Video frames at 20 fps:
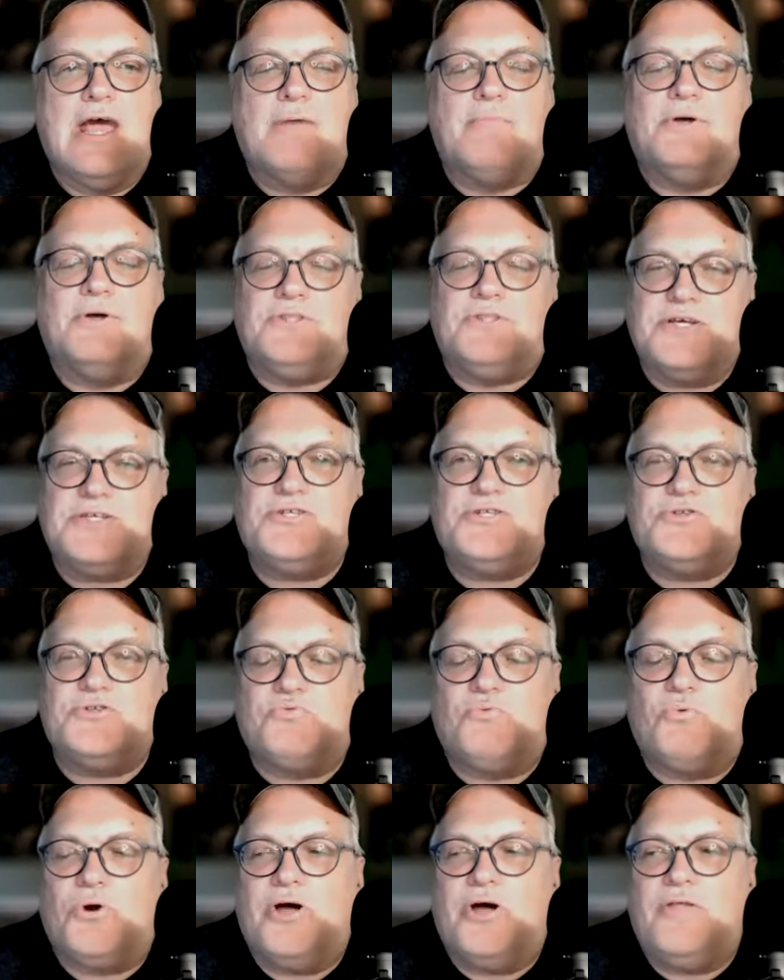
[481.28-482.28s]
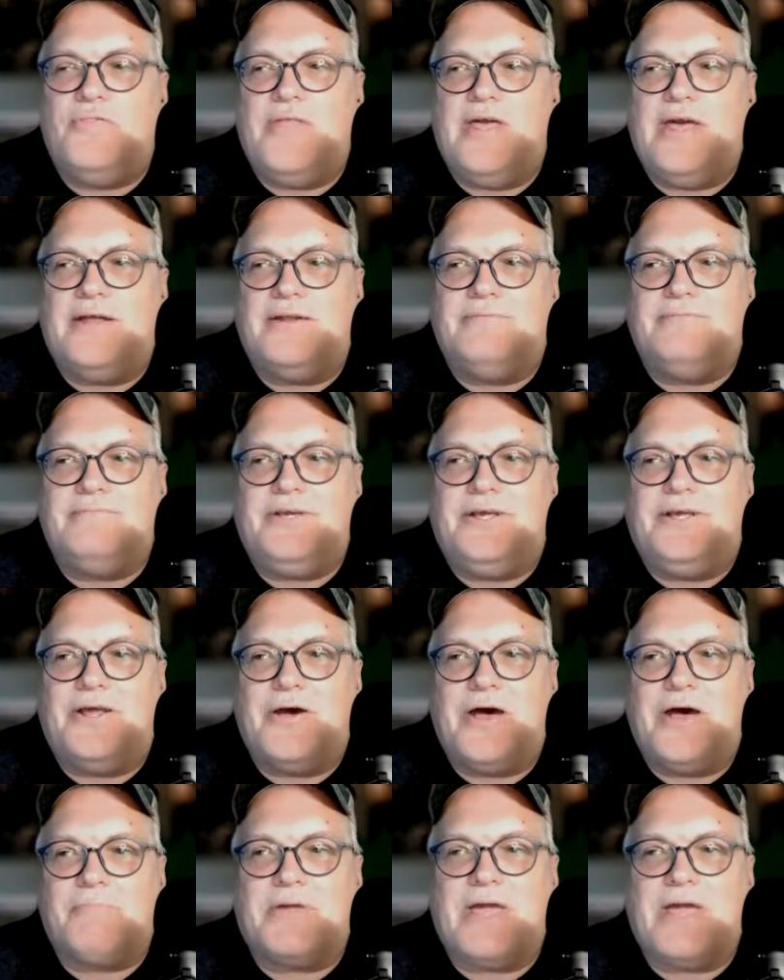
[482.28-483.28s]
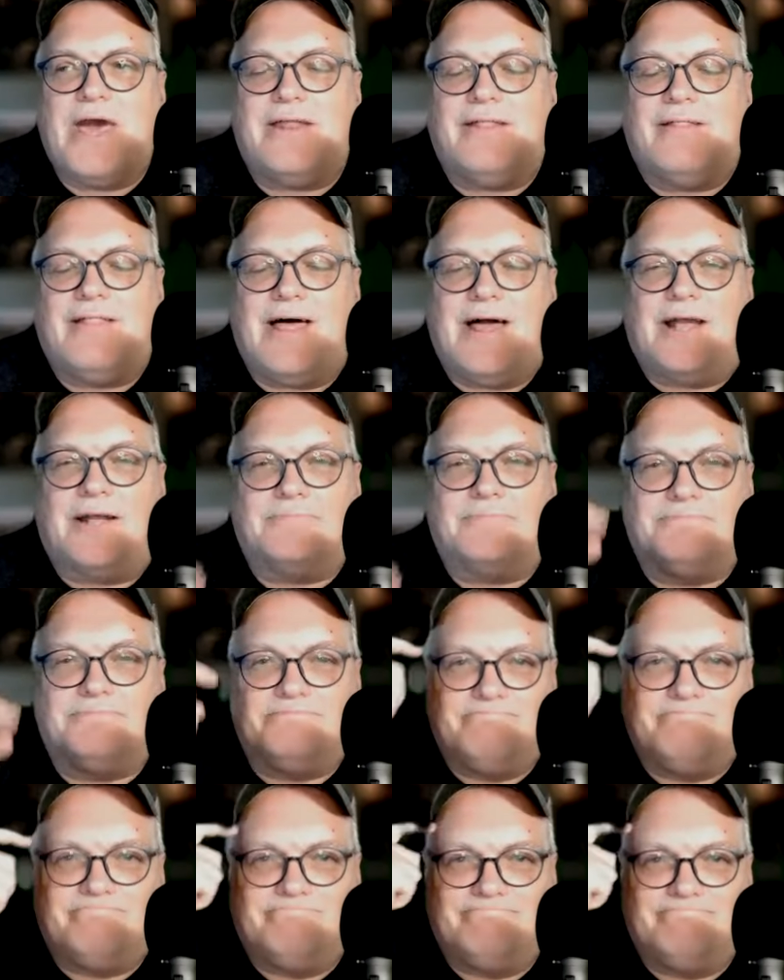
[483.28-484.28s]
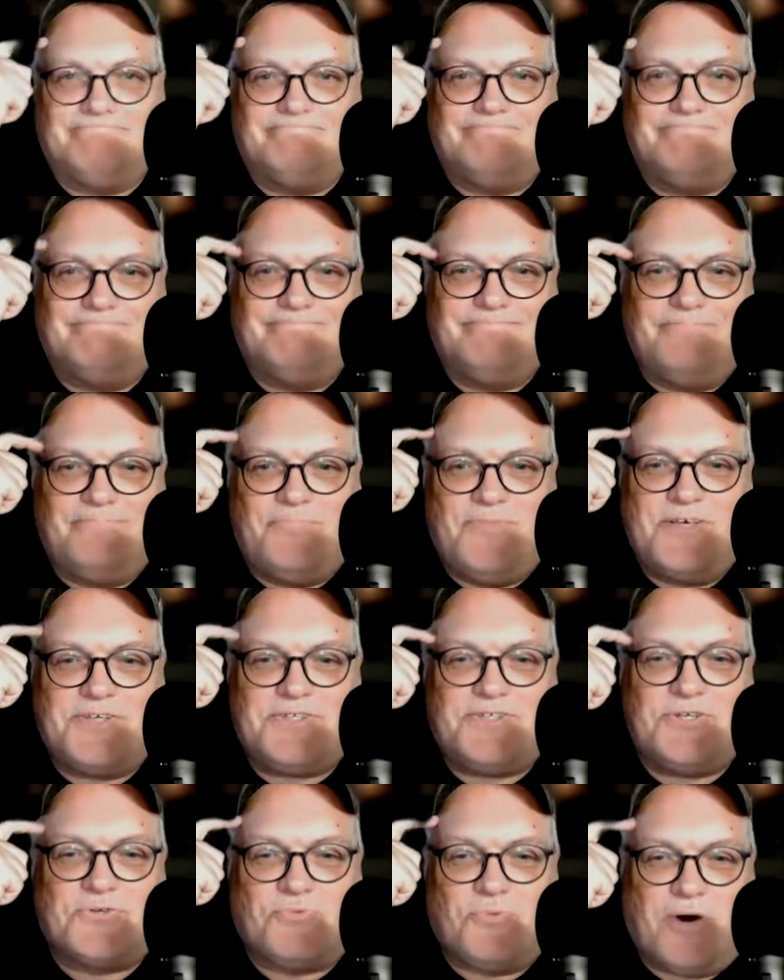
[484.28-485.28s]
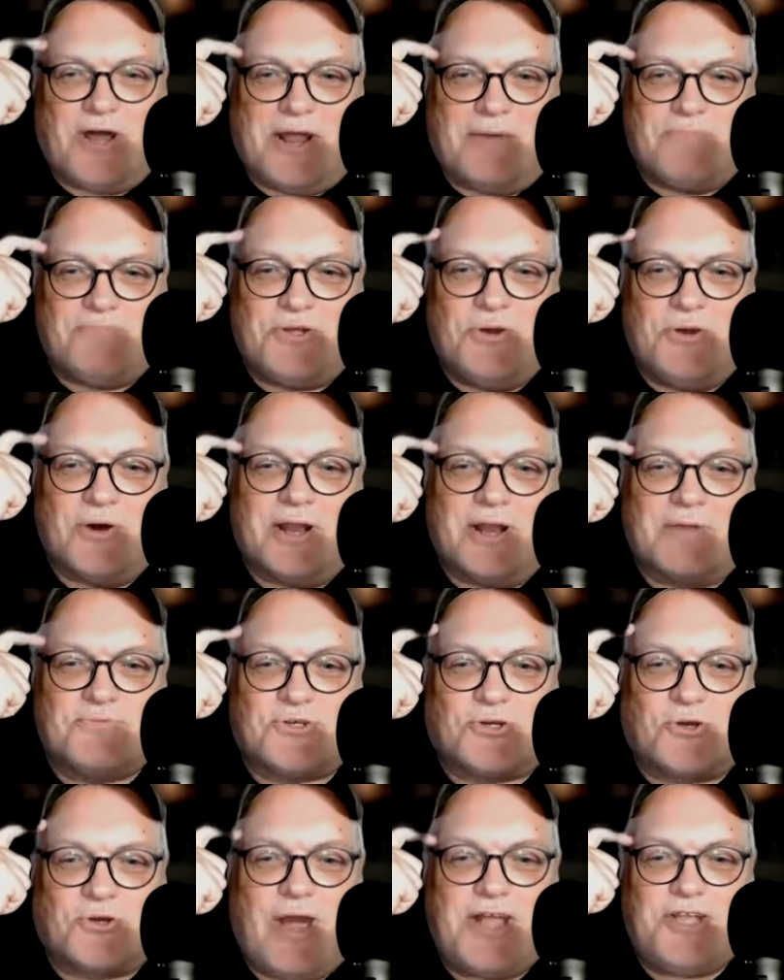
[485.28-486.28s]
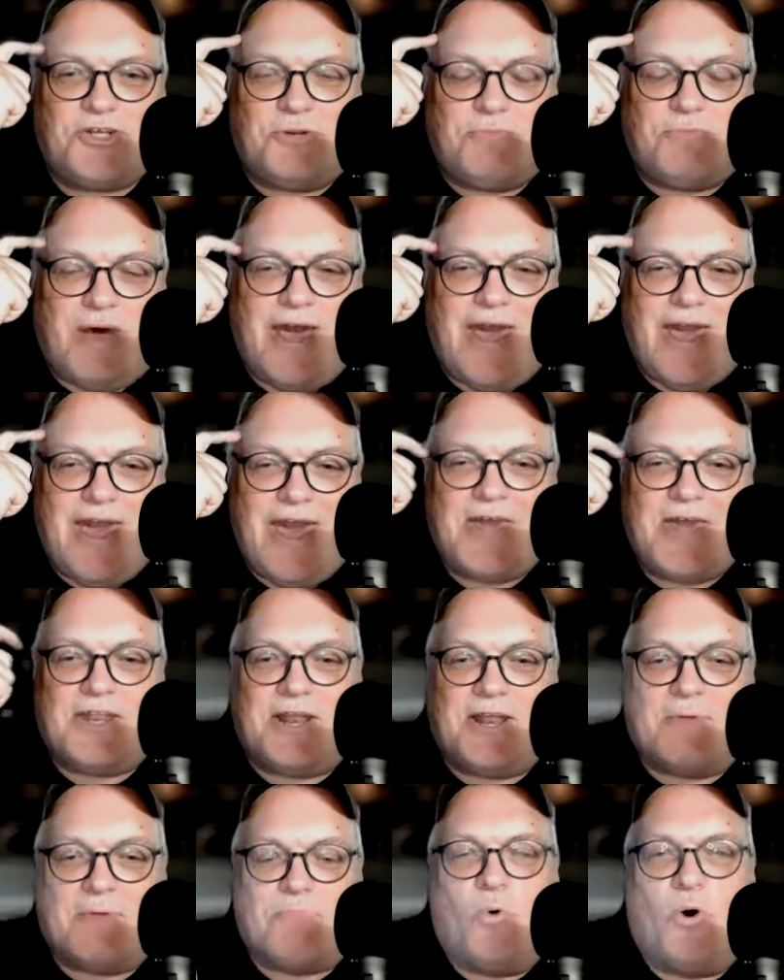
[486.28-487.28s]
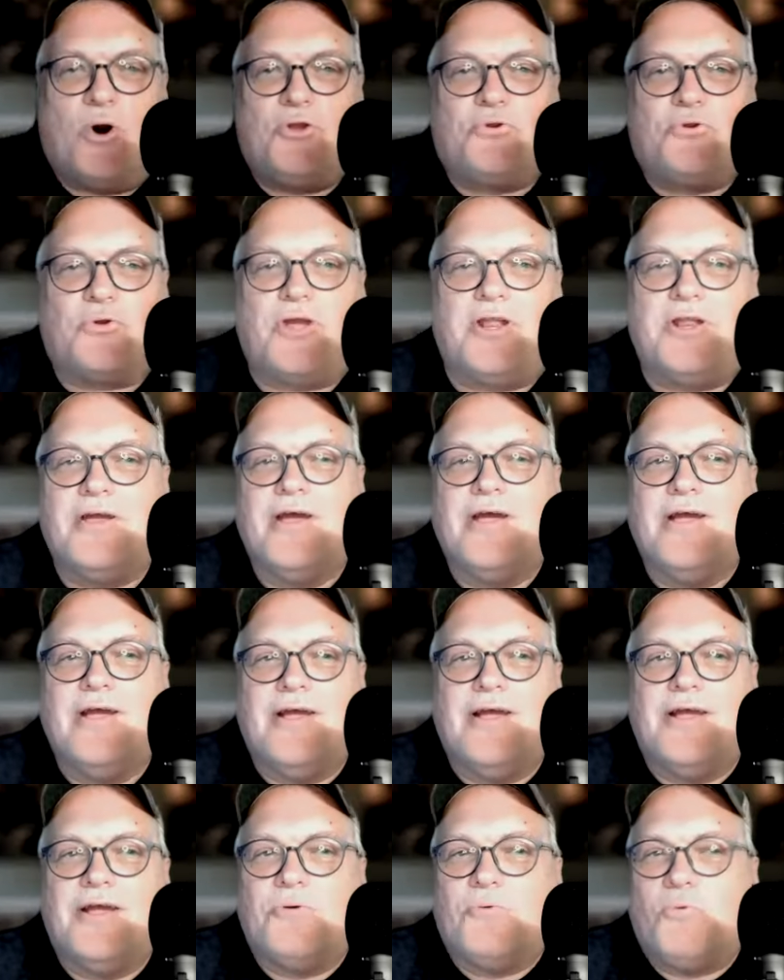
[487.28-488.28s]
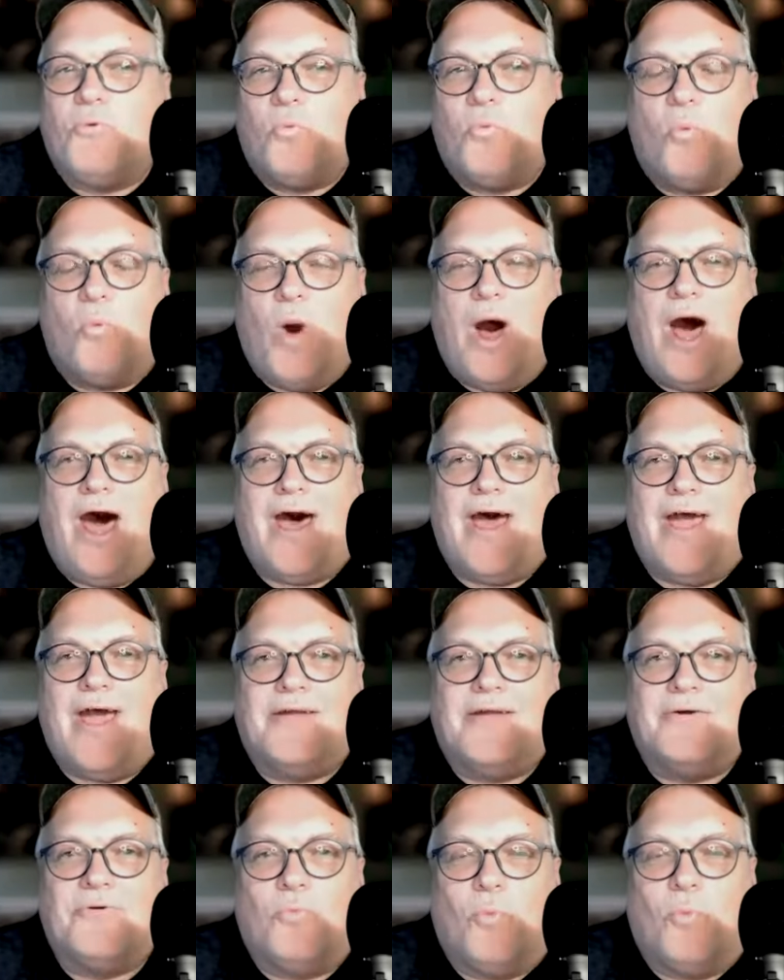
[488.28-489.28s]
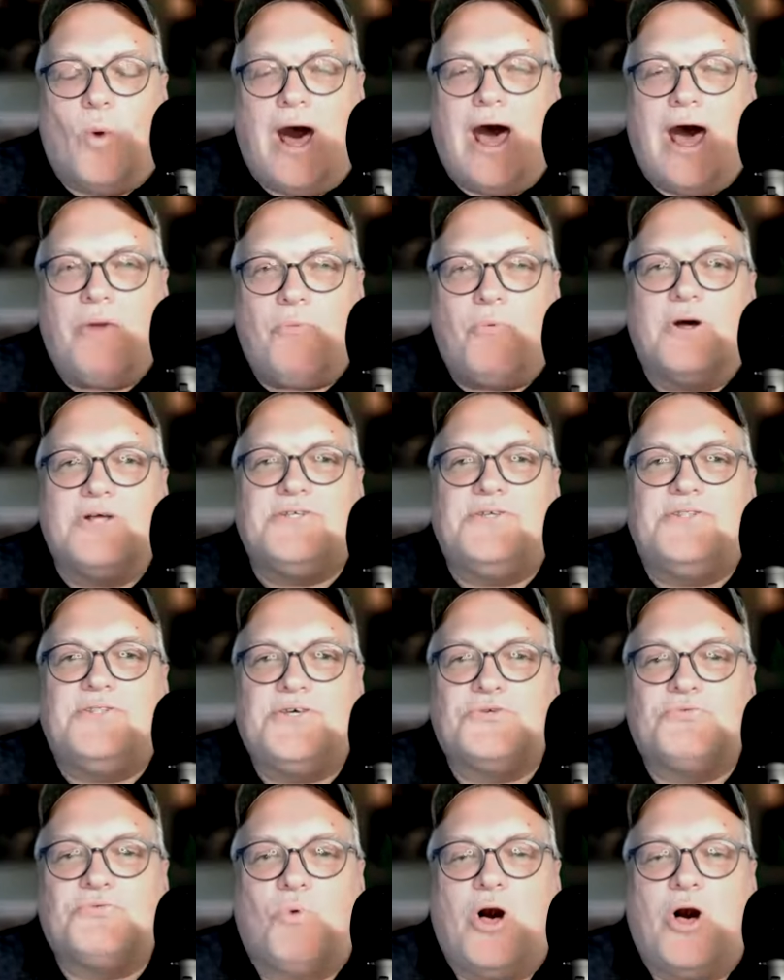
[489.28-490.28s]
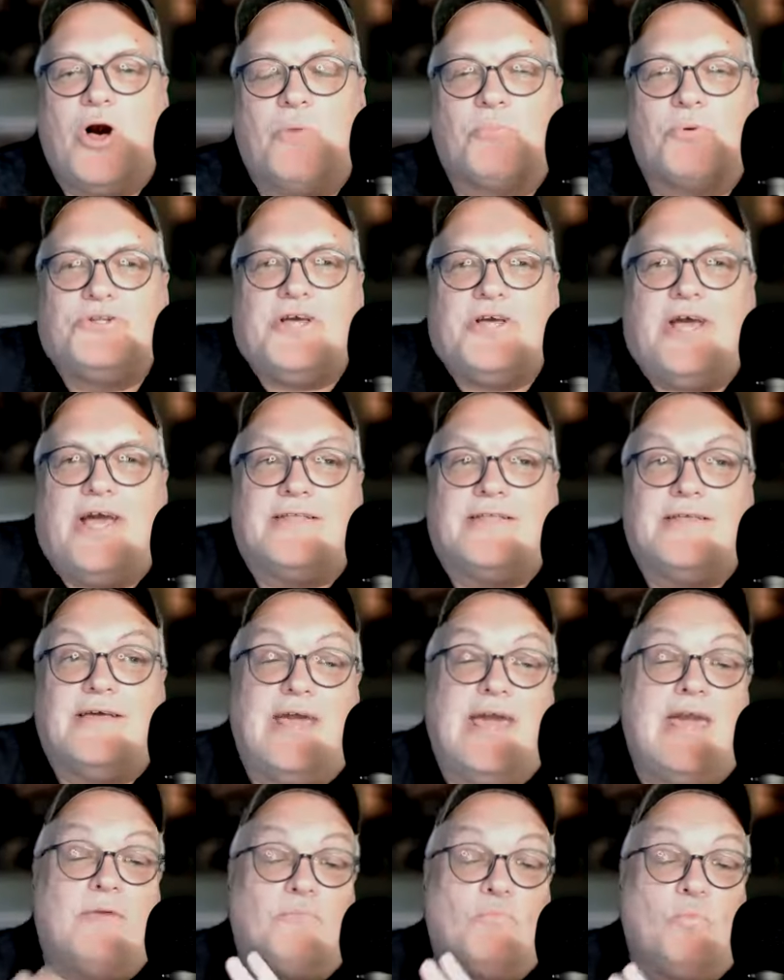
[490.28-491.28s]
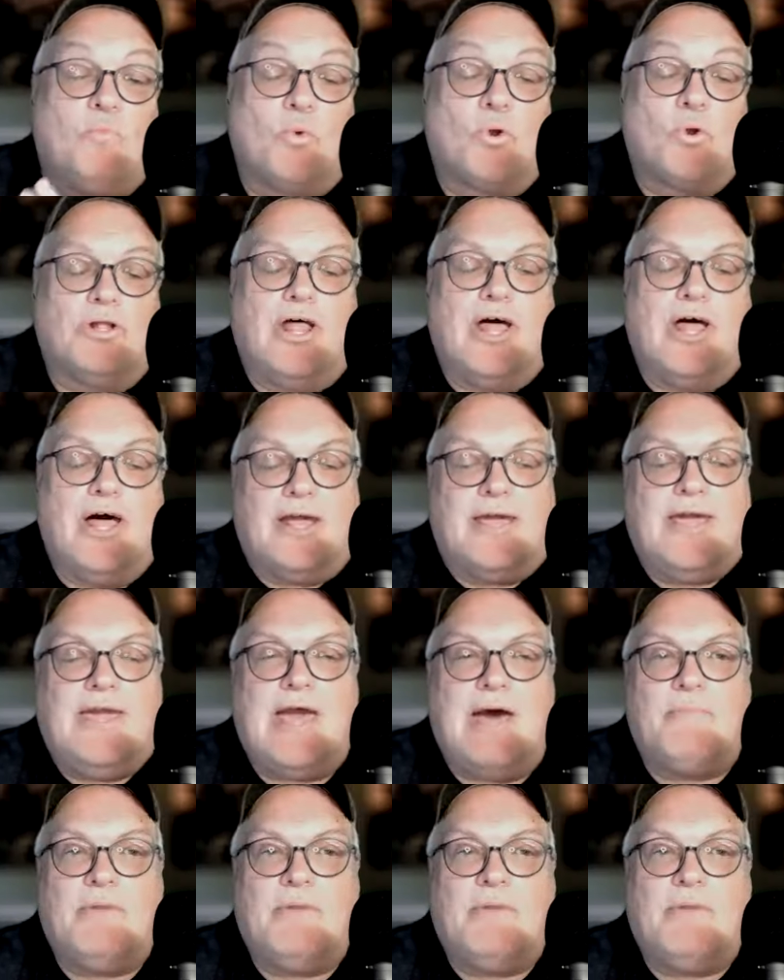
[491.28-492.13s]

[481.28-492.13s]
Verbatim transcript: But this is one that, you know, I'm kind of like, this is what I'm doing. I'm scratching my head and I'm wondering why? Why wasn't this wall protected? And we're lucky.